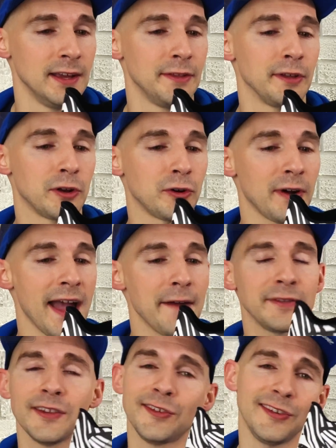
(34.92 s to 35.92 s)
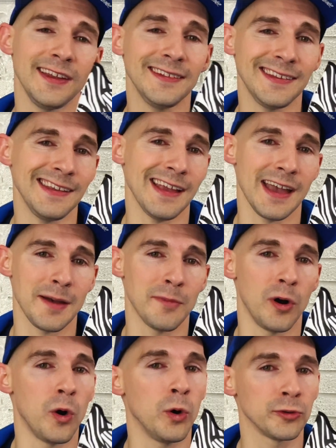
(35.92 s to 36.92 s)
the CRAFT
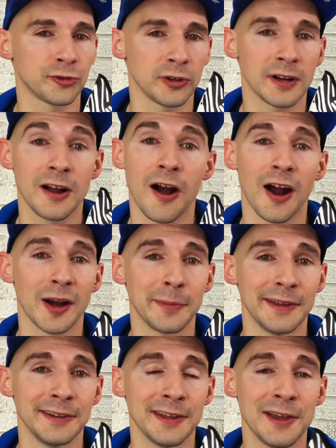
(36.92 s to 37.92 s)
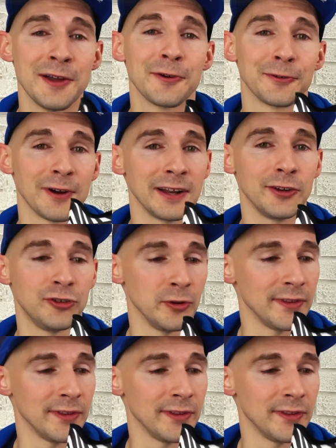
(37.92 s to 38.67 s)
CTM Ultra Carbon running shoe. And